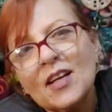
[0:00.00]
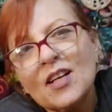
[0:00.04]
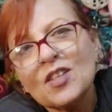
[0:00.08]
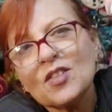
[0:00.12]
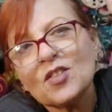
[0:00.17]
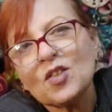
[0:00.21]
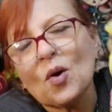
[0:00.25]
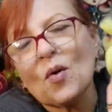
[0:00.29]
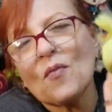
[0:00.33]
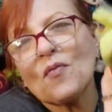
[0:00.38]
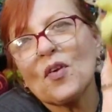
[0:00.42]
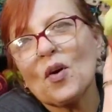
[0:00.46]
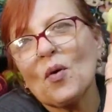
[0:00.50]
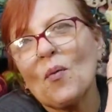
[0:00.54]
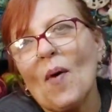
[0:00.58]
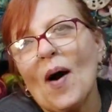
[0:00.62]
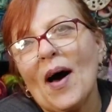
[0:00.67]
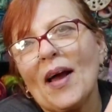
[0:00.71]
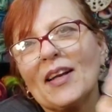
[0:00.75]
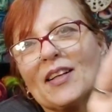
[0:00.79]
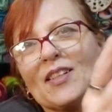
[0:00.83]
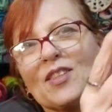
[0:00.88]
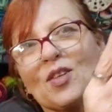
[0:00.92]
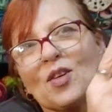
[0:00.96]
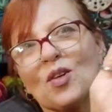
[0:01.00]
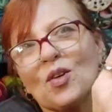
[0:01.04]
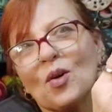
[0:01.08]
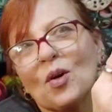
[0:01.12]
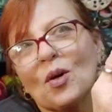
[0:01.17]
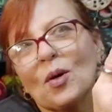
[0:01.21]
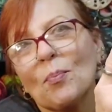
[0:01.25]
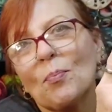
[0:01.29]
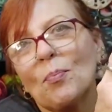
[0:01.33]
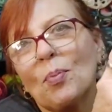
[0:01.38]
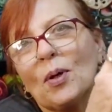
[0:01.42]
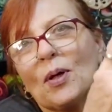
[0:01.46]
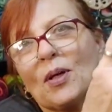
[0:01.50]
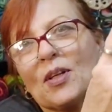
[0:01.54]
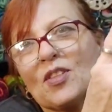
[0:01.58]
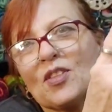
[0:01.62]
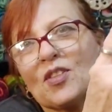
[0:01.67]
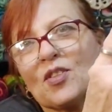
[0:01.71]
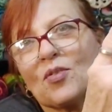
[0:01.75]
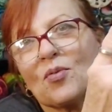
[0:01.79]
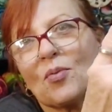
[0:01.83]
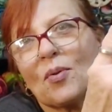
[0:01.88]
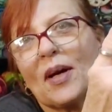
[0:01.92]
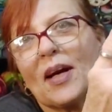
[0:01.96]
So if you wanted to, you could put a
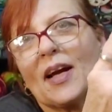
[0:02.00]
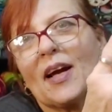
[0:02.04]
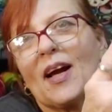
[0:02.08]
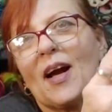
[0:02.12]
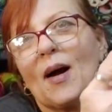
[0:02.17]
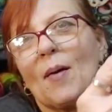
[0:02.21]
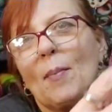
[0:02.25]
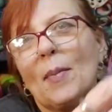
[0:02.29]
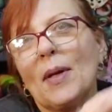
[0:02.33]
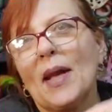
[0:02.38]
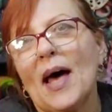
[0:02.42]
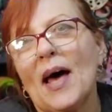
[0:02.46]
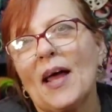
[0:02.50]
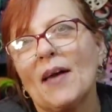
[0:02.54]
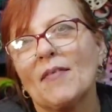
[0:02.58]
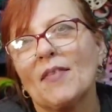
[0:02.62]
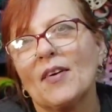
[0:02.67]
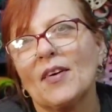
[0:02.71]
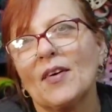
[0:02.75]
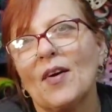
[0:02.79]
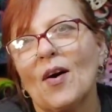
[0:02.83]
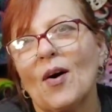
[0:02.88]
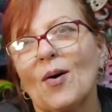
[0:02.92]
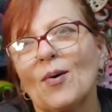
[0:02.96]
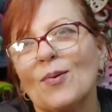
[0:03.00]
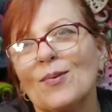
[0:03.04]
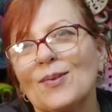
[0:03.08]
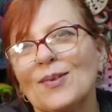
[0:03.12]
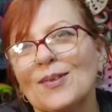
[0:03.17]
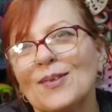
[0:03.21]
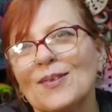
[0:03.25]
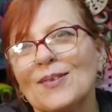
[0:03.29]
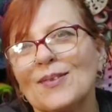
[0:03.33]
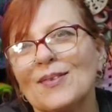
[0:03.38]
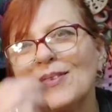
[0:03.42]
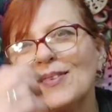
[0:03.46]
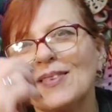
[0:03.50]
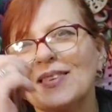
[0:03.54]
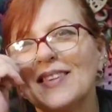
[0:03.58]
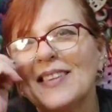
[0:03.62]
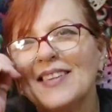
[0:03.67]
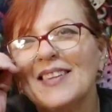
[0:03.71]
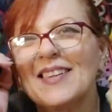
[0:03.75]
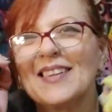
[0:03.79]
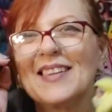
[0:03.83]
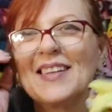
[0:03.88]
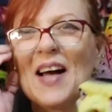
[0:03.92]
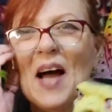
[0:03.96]
string coming out of her nose.
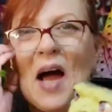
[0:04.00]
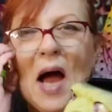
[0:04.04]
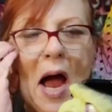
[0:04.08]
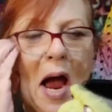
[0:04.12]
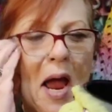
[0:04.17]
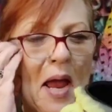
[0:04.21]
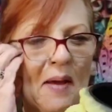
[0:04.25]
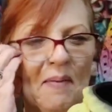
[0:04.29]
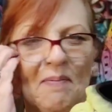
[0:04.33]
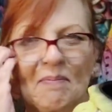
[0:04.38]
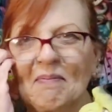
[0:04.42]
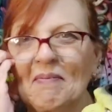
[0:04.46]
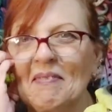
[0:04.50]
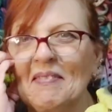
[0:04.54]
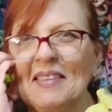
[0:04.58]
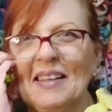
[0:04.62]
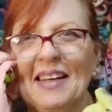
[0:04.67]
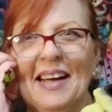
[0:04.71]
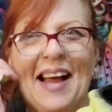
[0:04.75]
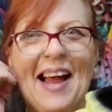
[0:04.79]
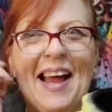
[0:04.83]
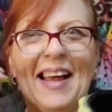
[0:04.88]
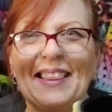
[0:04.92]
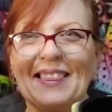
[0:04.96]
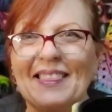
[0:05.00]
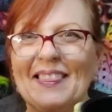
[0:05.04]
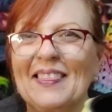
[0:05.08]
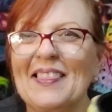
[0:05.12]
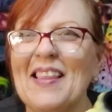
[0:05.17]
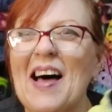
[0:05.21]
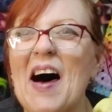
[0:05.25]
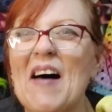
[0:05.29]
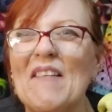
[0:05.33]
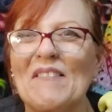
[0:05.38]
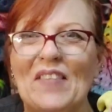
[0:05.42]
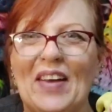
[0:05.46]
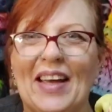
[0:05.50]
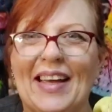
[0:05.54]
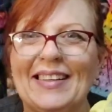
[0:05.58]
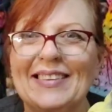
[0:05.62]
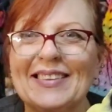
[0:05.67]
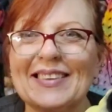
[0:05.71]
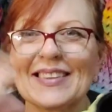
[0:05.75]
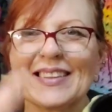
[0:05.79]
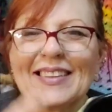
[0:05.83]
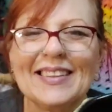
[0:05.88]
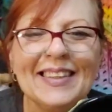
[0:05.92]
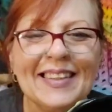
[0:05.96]
I, love
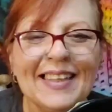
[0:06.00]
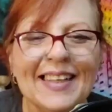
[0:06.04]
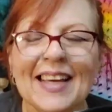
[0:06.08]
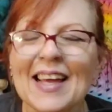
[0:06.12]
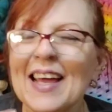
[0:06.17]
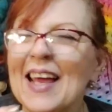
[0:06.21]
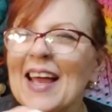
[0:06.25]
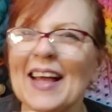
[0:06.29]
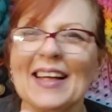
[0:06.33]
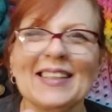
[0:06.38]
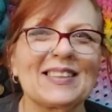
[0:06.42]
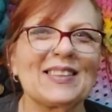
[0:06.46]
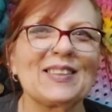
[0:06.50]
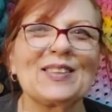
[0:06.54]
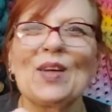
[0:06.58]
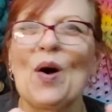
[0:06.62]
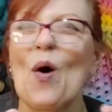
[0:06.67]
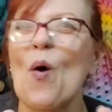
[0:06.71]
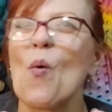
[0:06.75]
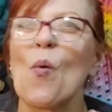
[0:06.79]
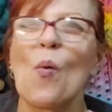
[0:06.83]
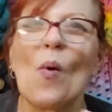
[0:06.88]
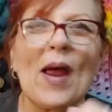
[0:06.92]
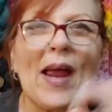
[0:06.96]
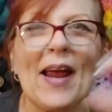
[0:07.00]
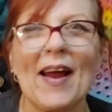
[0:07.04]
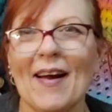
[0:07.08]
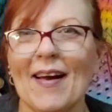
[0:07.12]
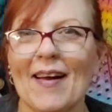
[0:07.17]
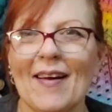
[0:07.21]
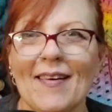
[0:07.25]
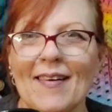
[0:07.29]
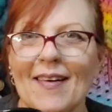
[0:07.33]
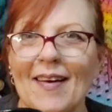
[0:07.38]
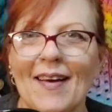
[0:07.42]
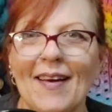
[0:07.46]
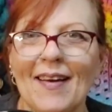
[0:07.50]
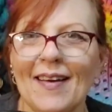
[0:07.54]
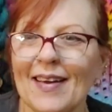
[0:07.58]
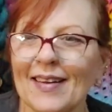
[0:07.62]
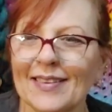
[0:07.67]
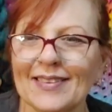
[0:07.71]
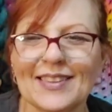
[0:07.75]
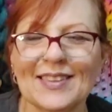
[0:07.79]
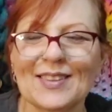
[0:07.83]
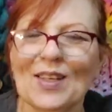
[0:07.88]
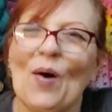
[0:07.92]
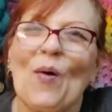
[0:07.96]
it. It's so weird.
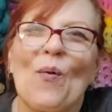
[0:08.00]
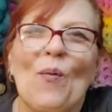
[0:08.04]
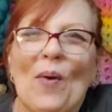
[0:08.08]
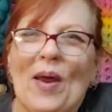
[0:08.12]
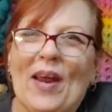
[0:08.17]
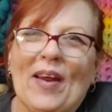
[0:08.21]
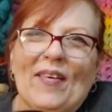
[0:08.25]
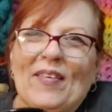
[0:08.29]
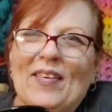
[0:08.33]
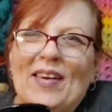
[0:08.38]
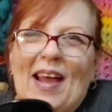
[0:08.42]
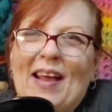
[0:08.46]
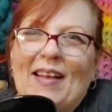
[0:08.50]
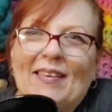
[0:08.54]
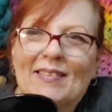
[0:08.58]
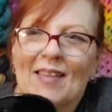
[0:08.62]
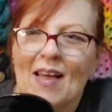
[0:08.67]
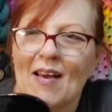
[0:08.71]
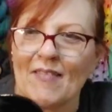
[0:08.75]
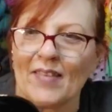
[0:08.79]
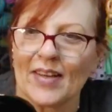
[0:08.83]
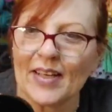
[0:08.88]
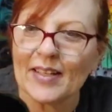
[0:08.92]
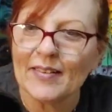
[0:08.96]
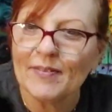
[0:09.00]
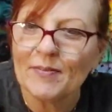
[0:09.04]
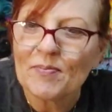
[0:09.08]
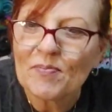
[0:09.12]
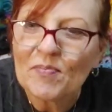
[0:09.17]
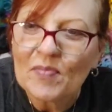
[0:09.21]
It's so weird and I love it.